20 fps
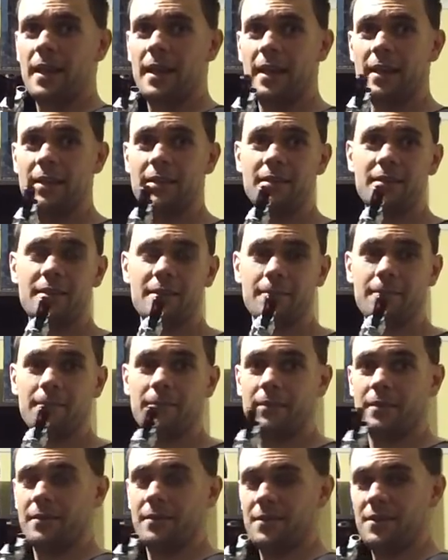And
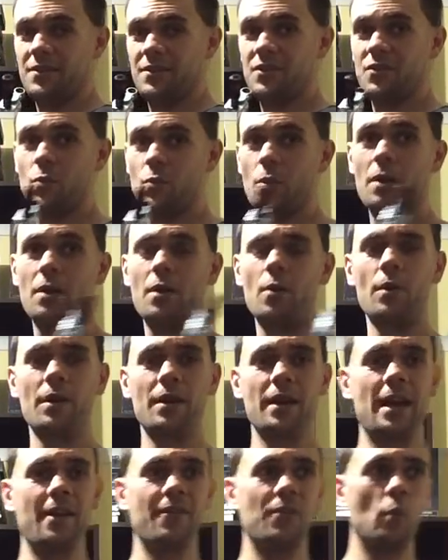this is where I
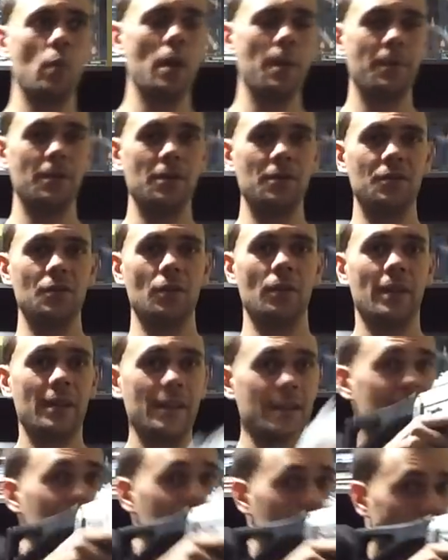want to have the weapon until I
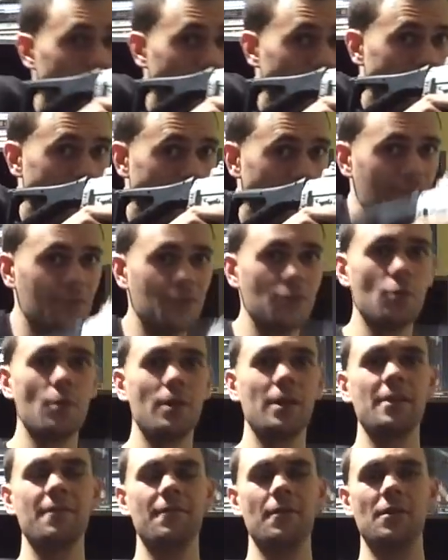need to pursue
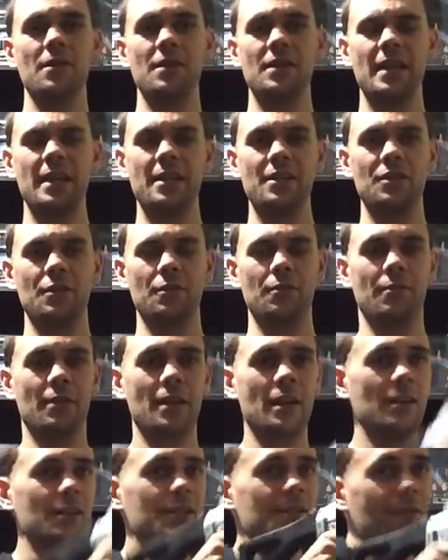any further danger,
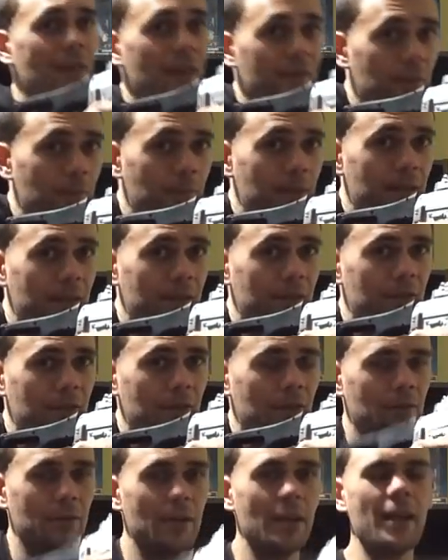regardless if I have to be
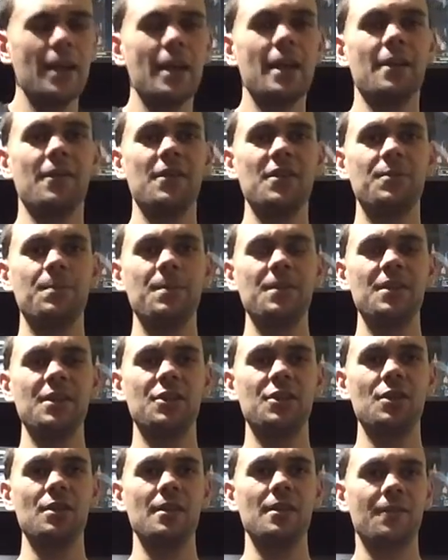into this
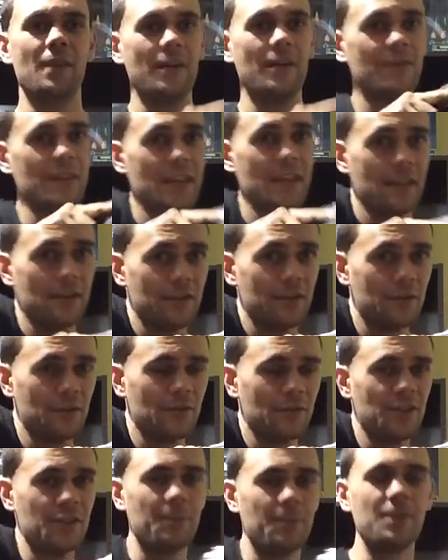position, if I have to get
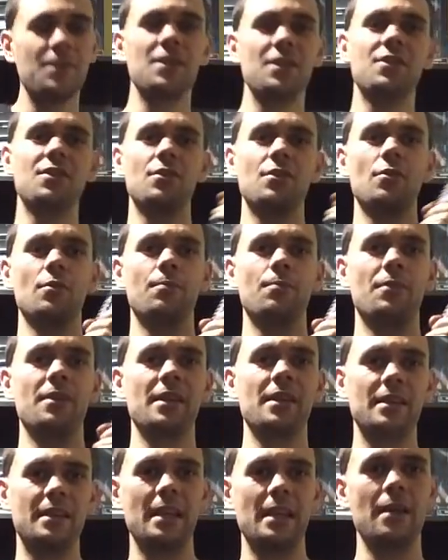into this position, or
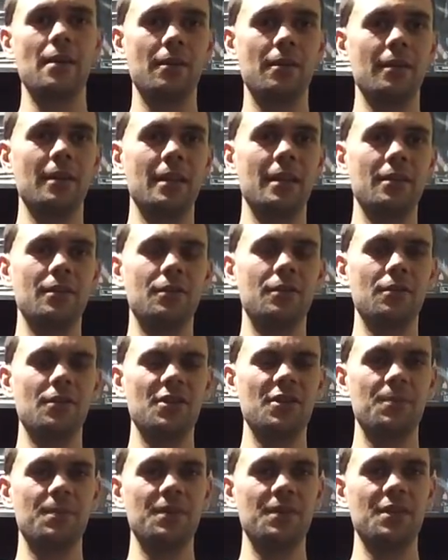bring it down into
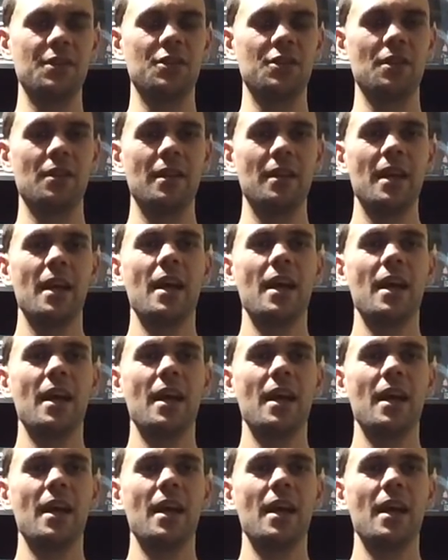this position.